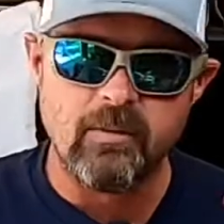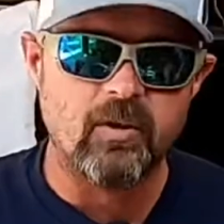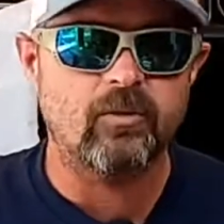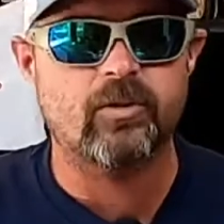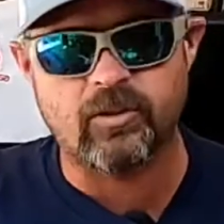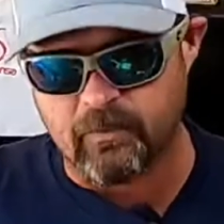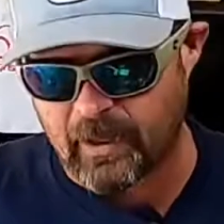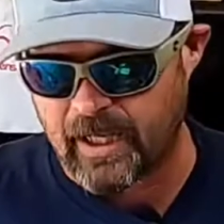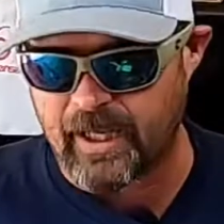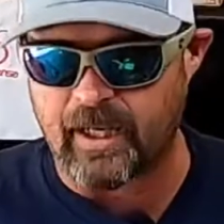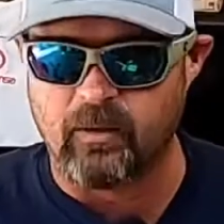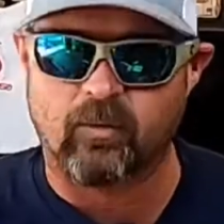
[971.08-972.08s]
used to
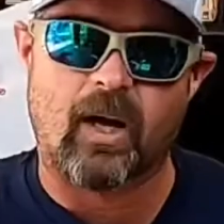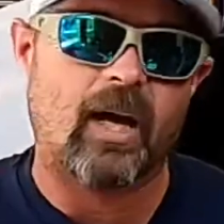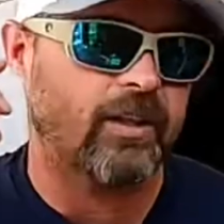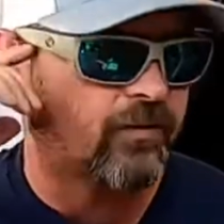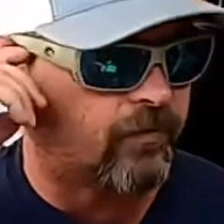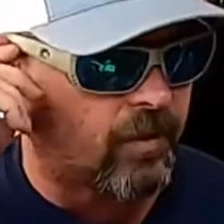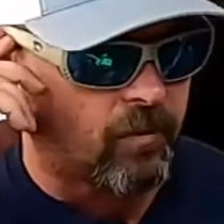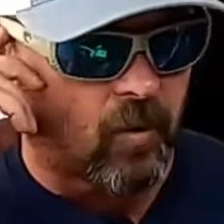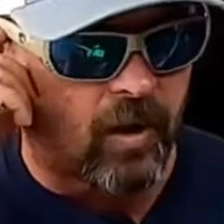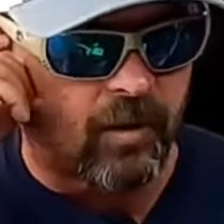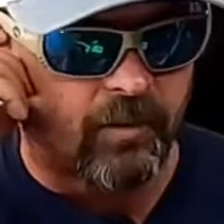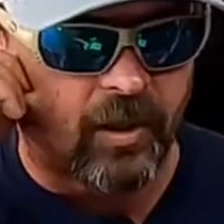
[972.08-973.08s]
buying rods from
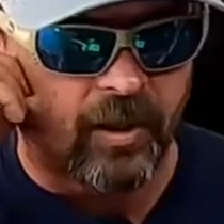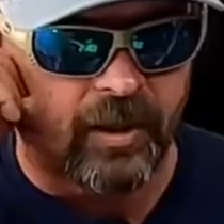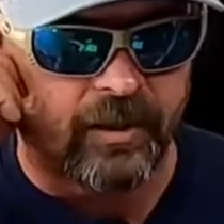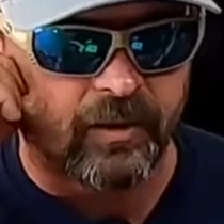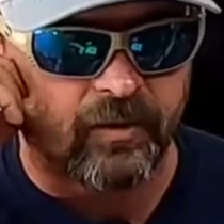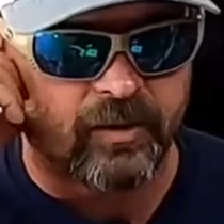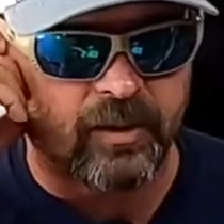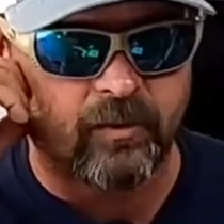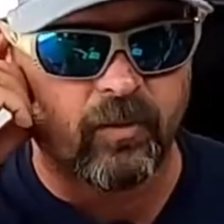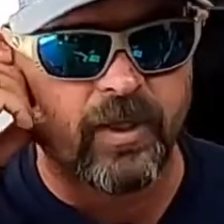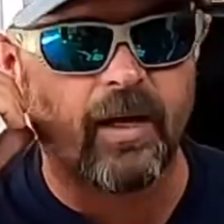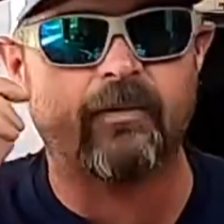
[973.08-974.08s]
Walmart or
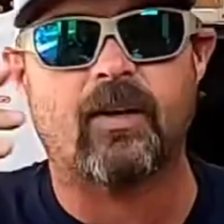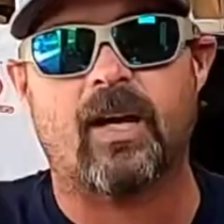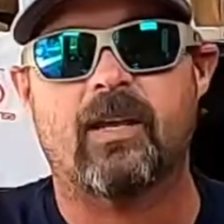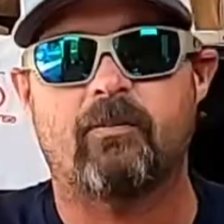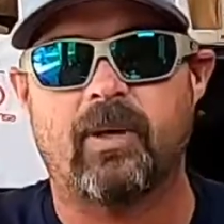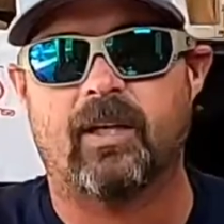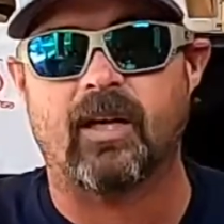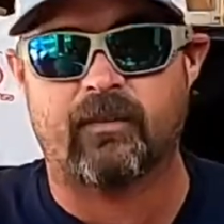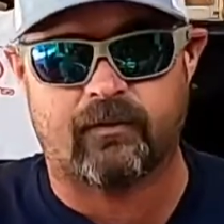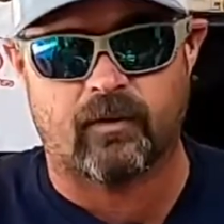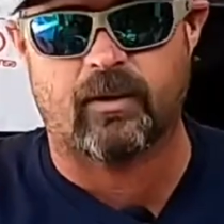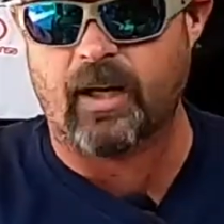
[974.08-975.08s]
whatever I could pick up
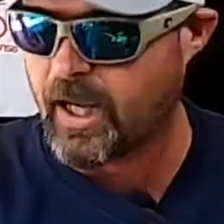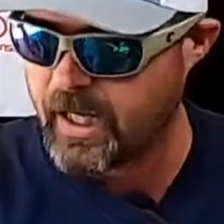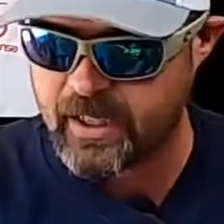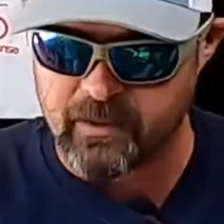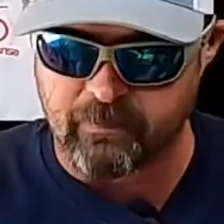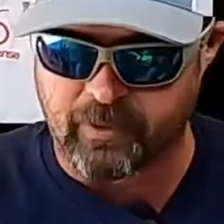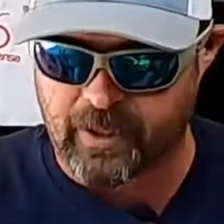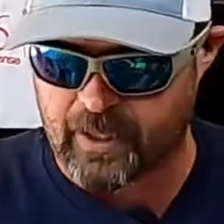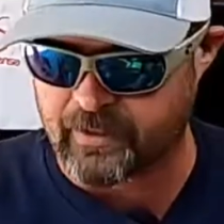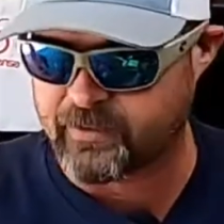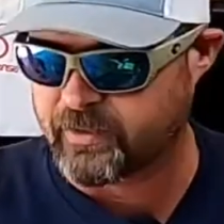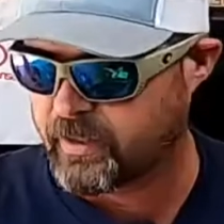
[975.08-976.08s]
for 80
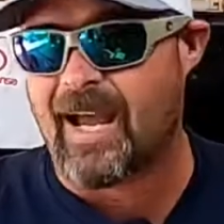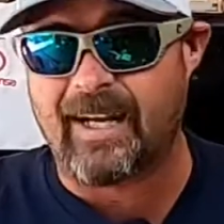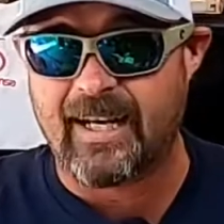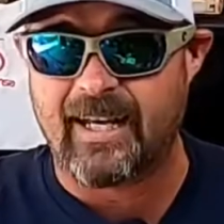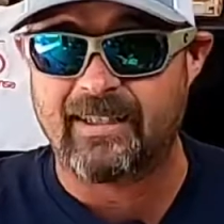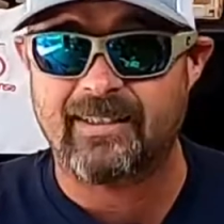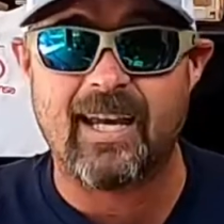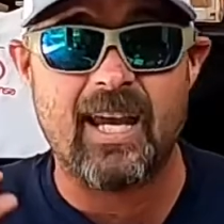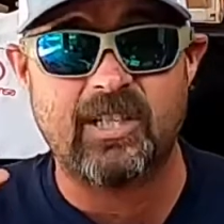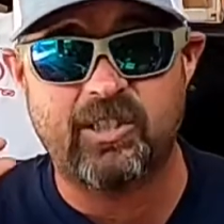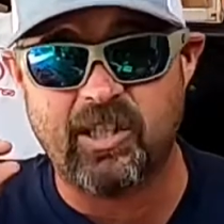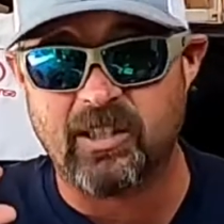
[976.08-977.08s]
bucks. I gotta say,
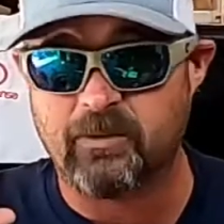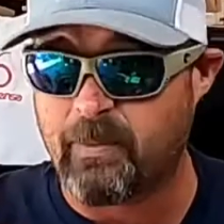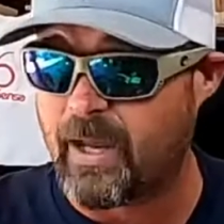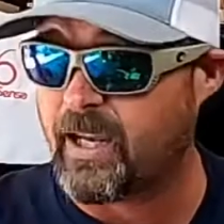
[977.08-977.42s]
just by